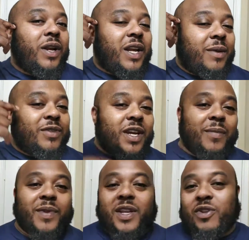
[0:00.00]
and then comes
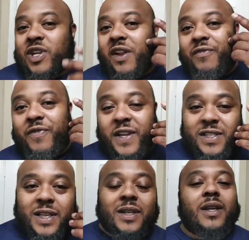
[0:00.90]
up, and then you're trying to
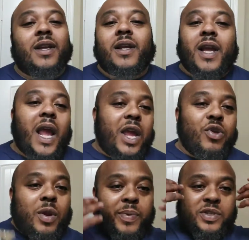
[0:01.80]
fix it, and
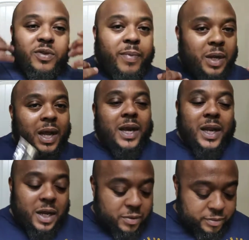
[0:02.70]
you end up pushing your line
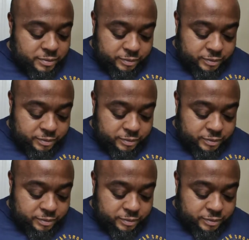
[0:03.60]
down.